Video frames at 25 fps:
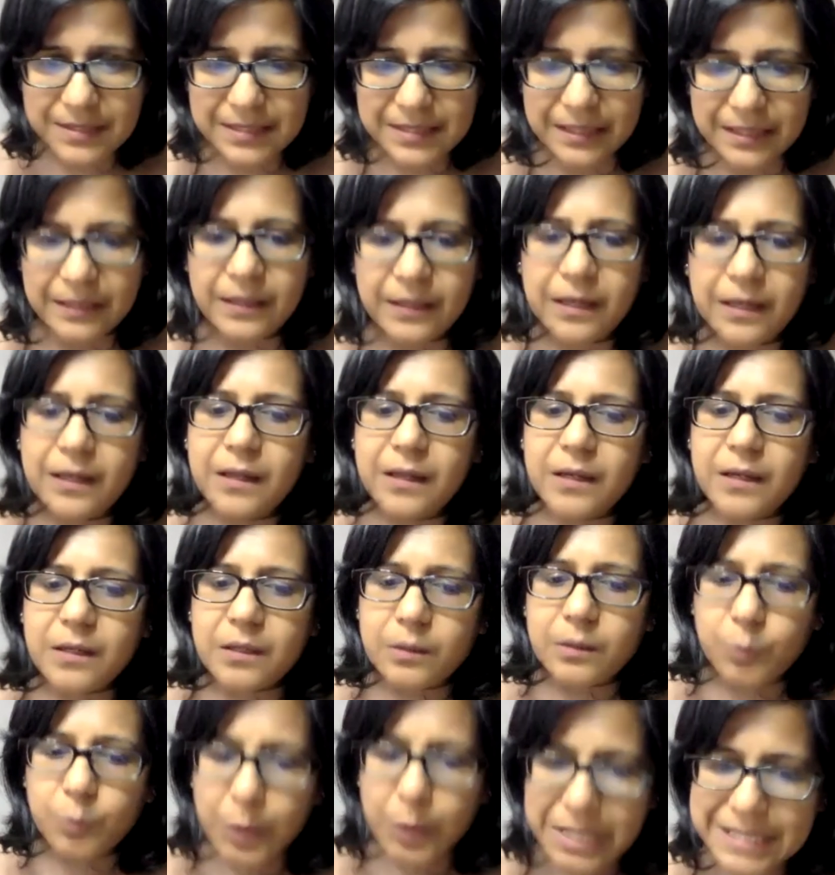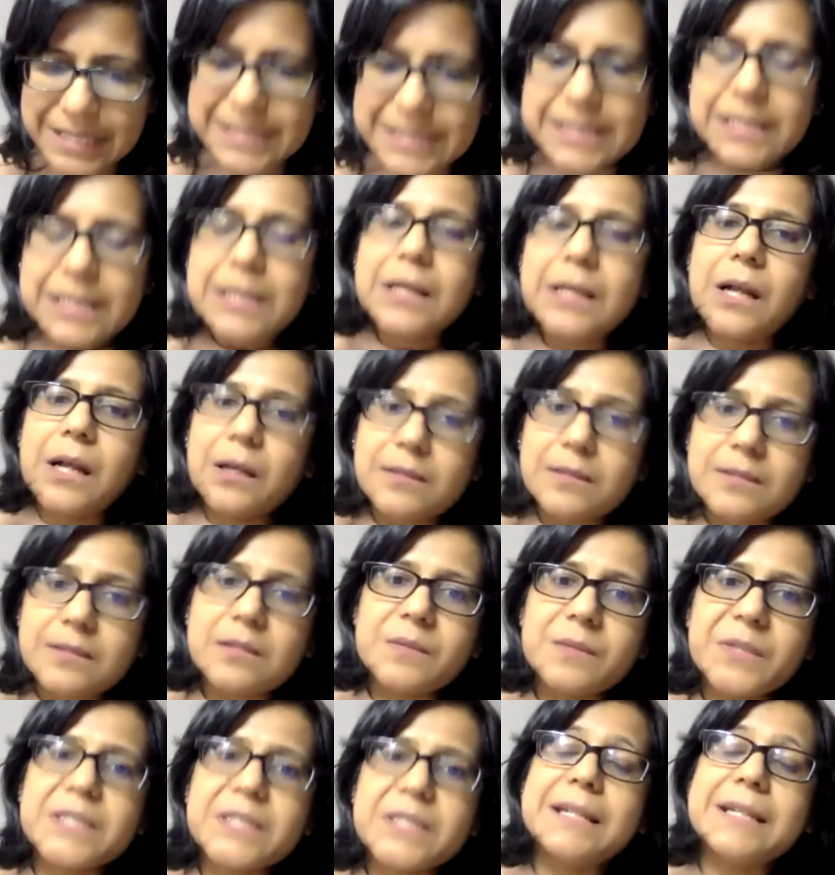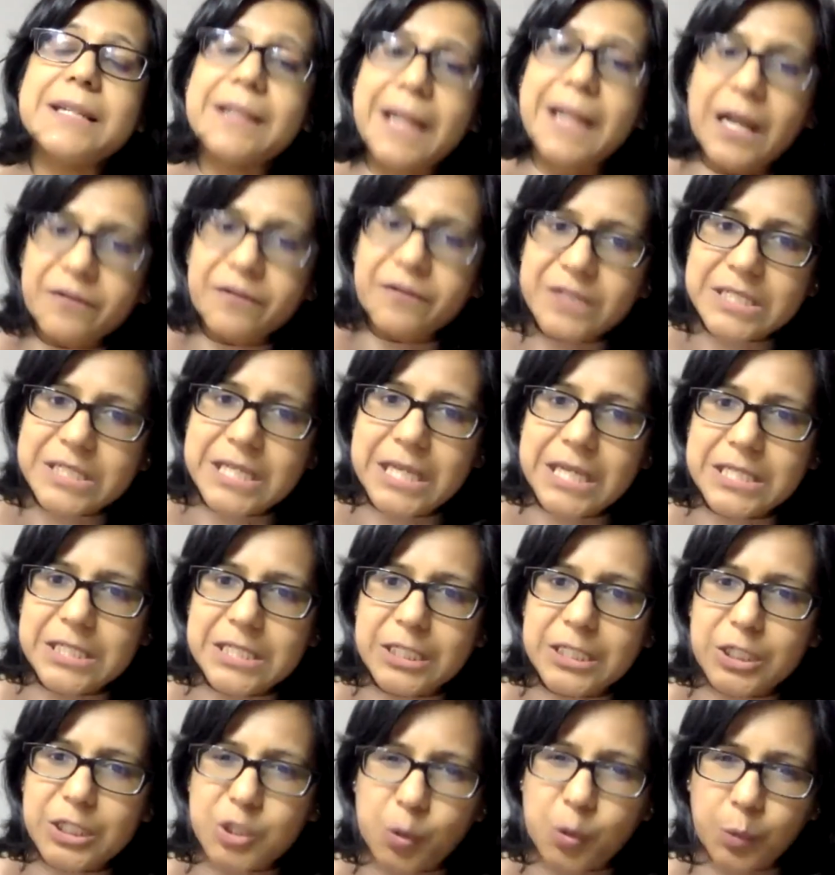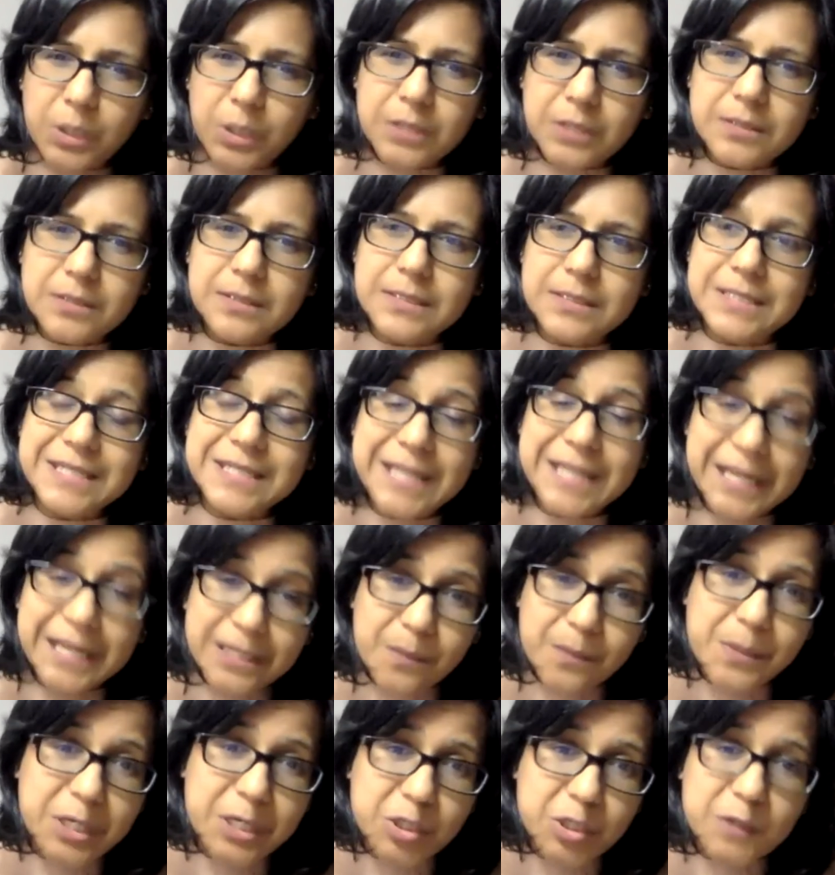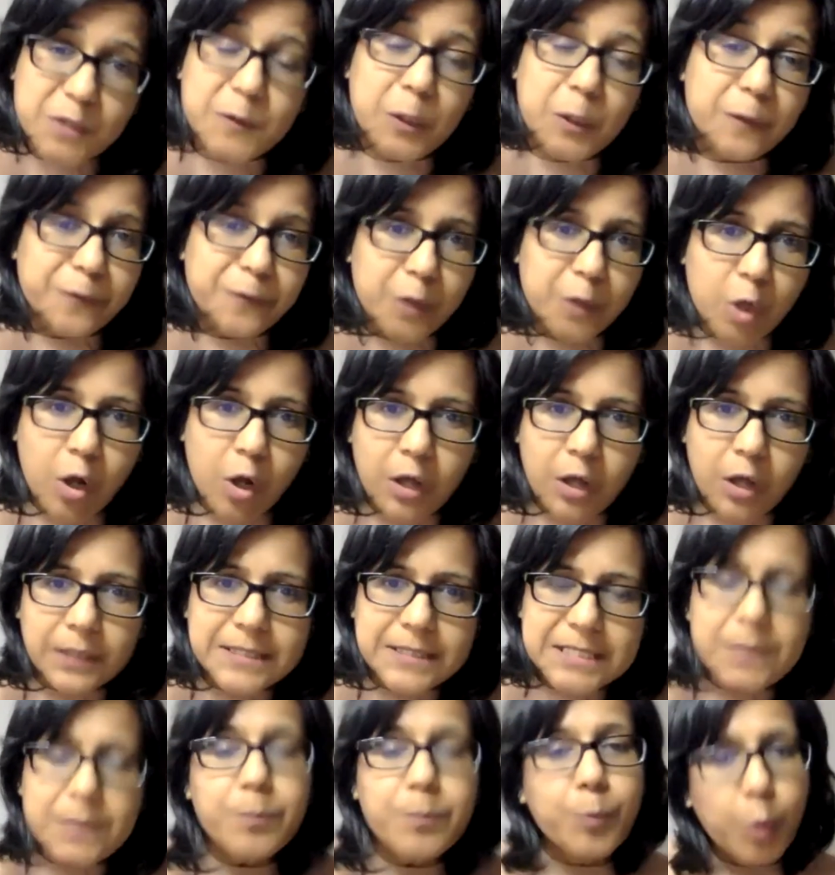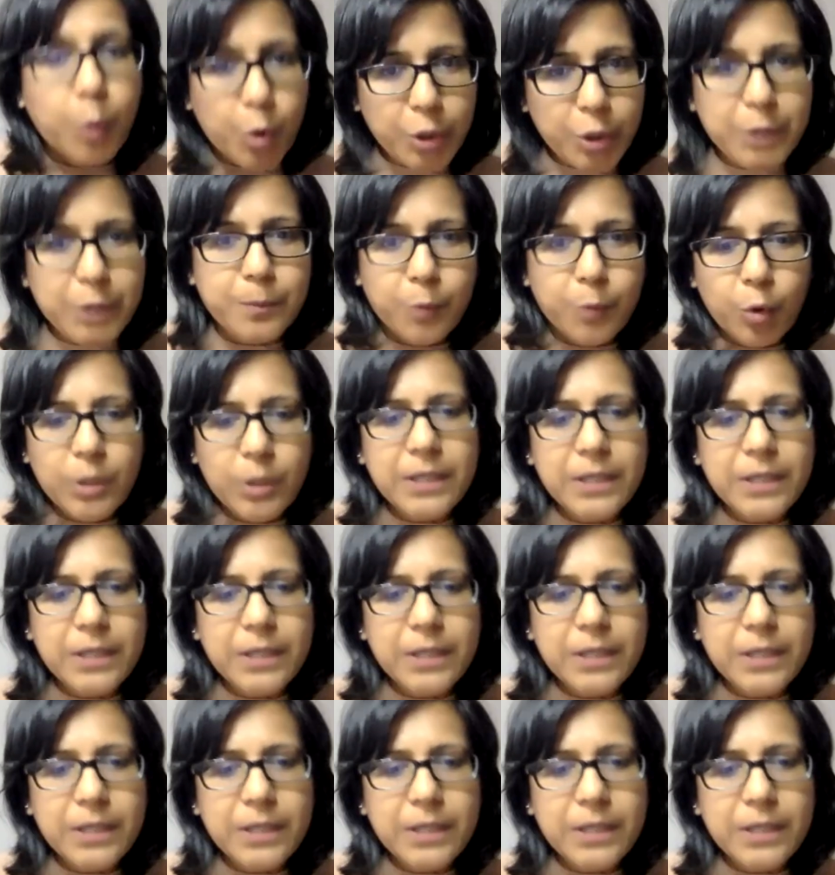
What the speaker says: And we see customers gravitating towards this data mesh sort of a concept more and more,